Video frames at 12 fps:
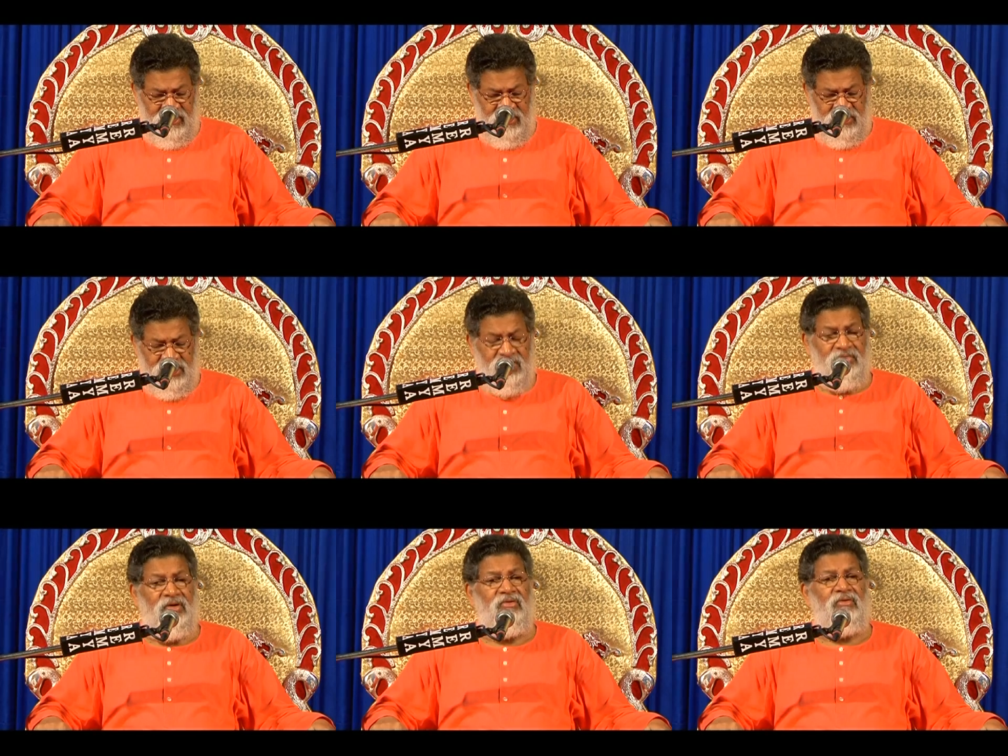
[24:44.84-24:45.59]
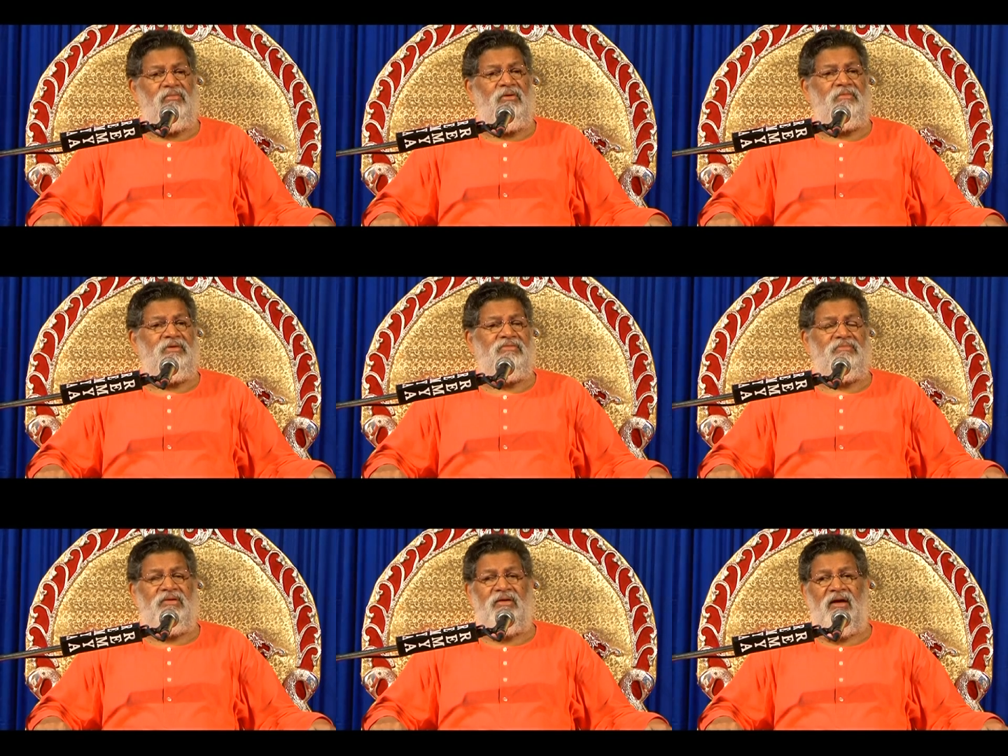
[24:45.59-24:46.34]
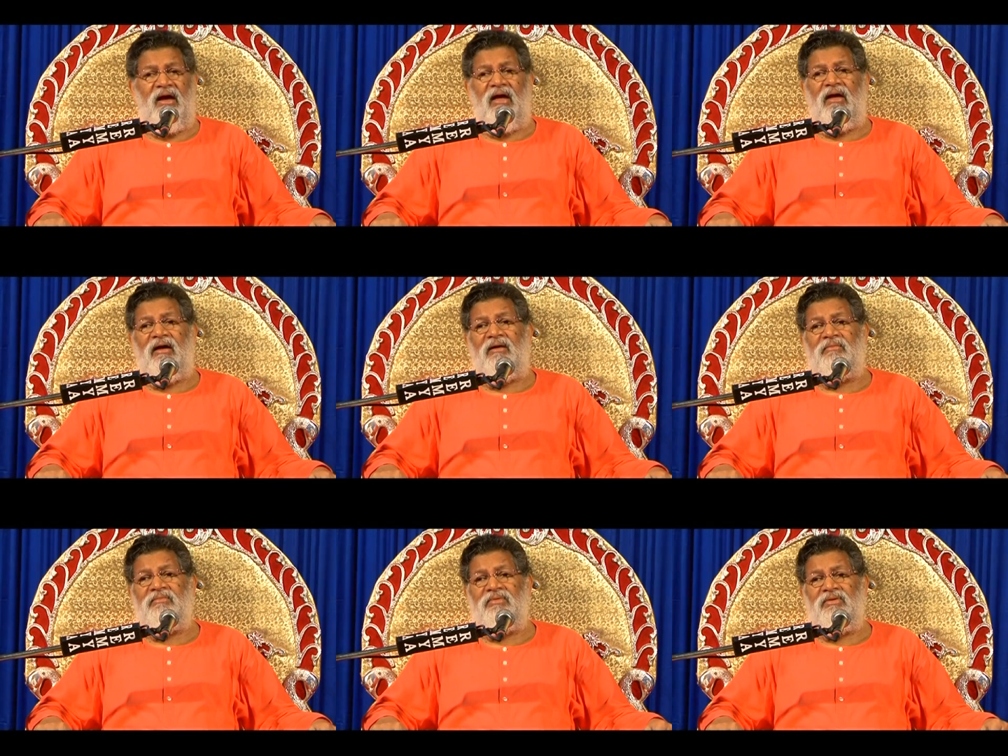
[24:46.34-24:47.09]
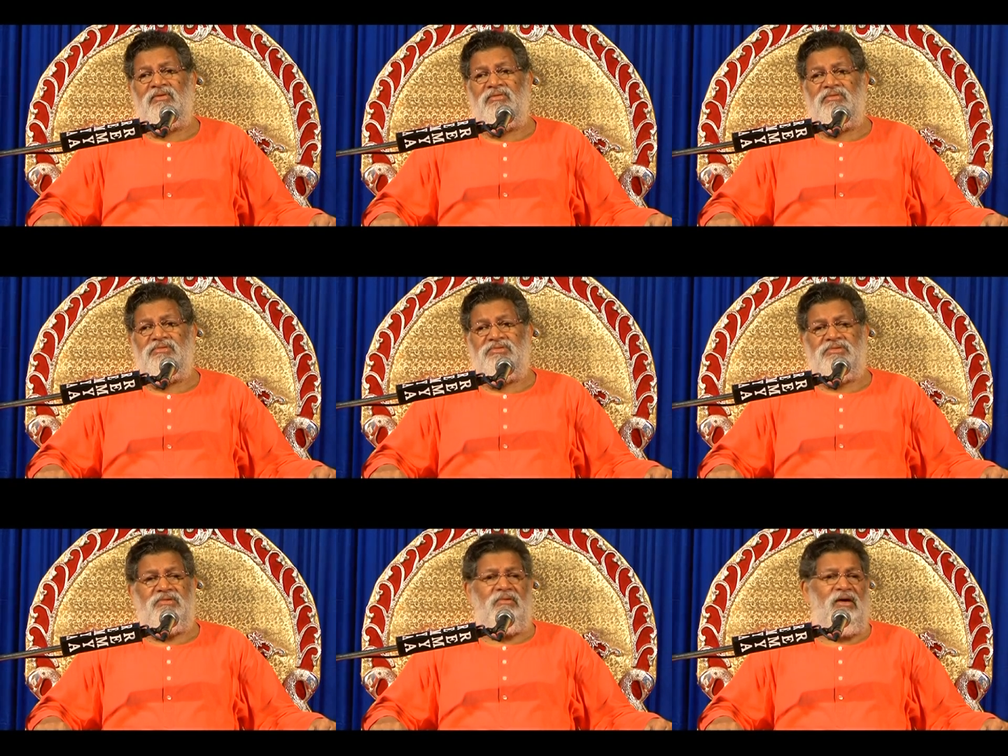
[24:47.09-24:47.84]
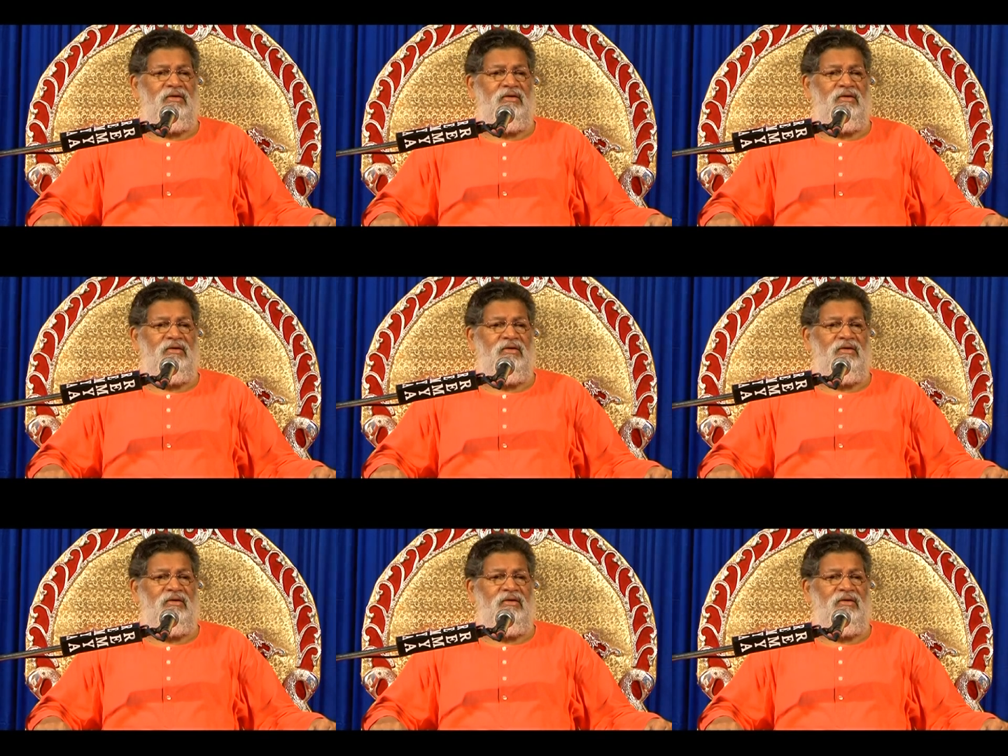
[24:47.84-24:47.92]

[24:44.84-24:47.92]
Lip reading: Shivarupamasmi, I am Shiva.